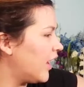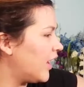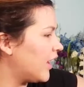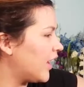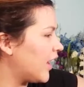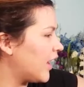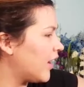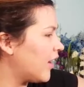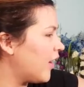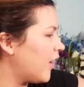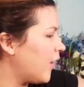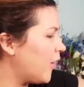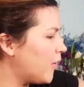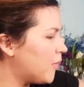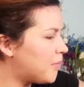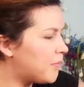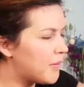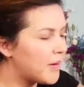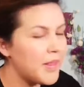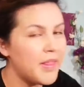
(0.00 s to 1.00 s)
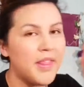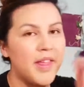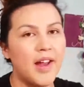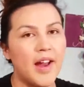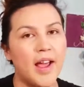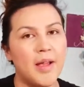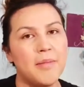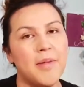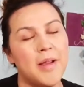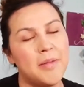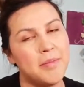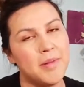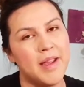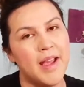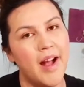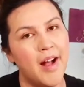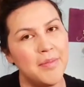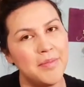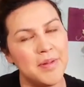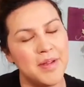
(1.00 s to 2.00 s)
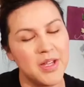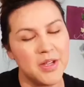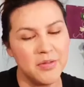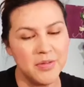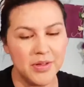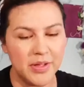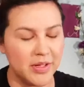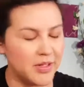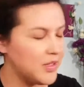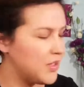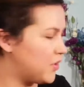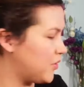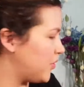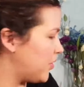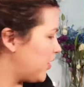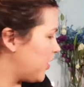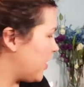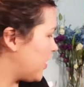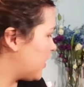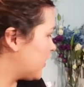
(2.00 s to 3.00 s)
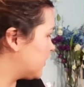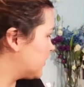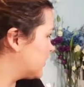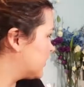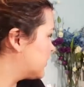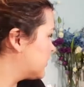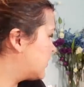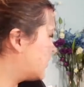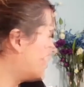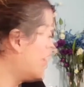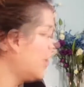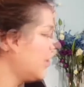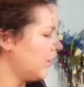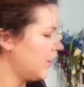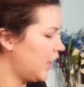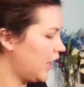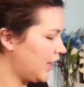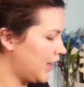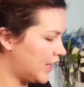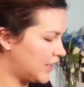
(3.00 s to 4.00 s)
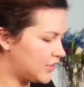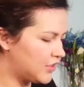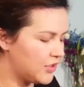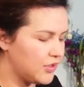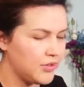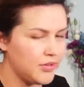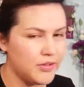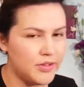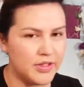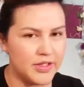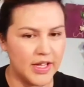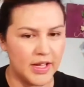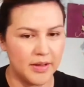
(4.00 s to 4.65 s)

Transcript: and I hope that I might be helping you learn new things. I like to